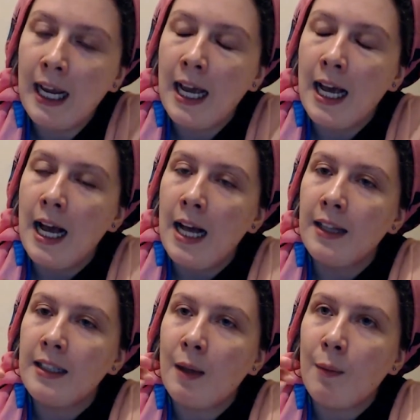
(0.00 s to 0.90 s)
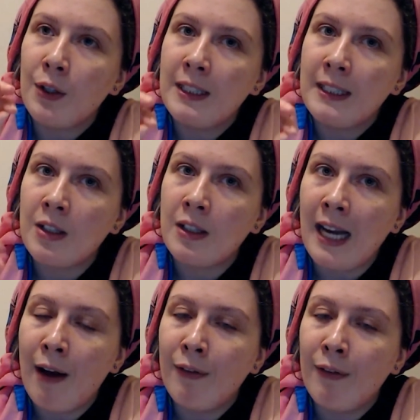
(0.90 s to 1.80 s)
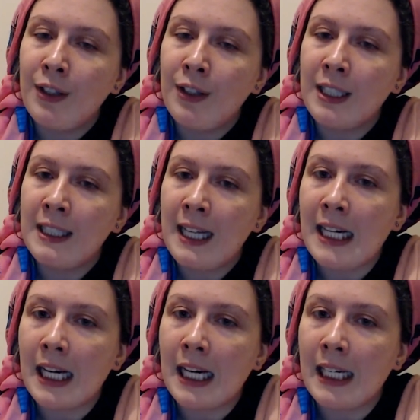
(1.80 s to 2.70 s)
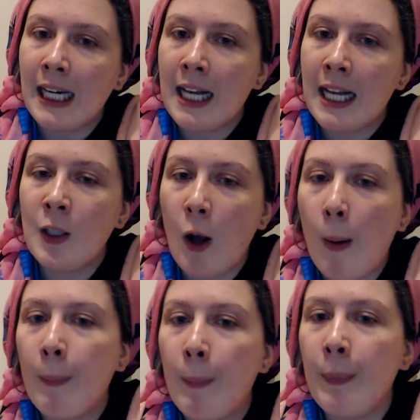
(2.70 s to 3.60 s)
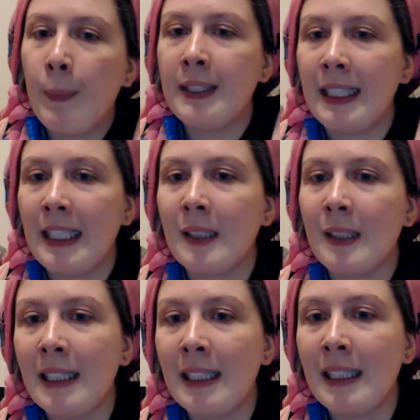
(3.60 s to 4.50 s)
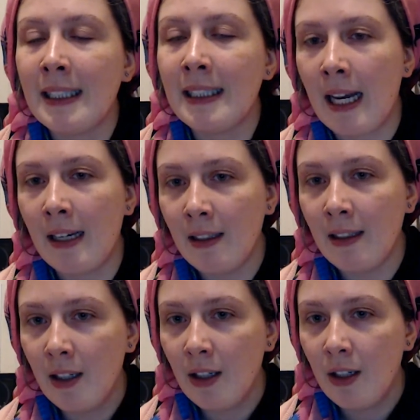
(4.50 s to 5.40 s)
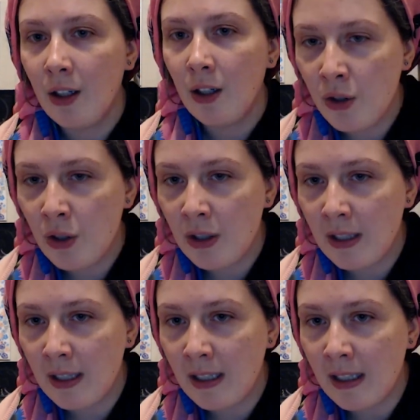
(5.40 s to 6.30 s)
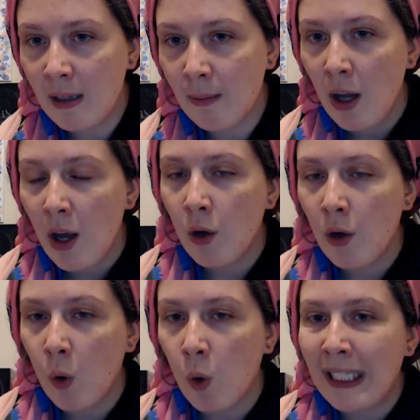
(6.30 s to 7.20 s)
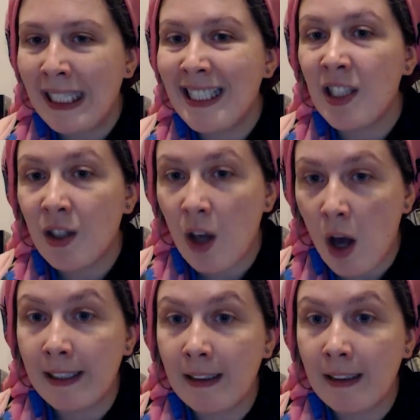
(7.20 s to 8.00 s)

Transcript: that someone says do they have to say unless the opposite is being said. Gnosticism had already started